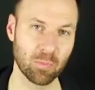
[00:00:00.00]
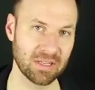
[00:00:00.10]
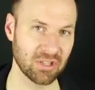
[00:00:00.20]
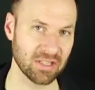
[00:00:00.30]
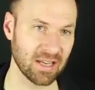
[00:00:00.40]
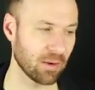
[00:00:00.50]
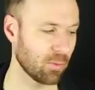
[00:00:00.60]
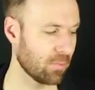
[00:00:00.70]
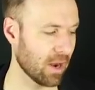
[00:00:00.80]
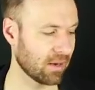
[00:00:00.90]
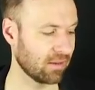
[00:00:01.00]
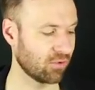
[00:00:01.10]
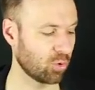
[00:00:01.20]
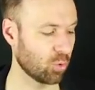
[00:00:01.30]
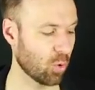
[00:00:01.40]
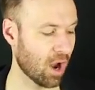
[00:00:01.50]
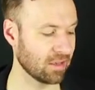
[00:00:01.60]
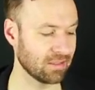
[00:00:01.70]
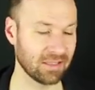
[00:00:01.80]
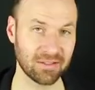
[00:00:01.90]
But just like we practiced
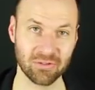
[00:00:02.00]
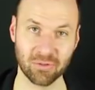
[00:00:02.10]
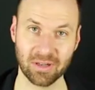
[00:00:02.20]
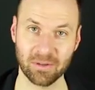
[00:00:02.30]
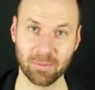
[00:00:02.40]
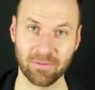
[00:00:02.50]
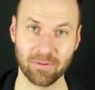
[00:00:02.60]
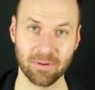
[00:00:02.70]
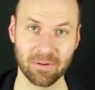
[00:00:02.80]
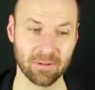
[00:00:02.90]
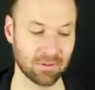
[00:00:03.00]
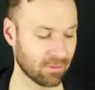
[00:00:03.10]
crossing strings before,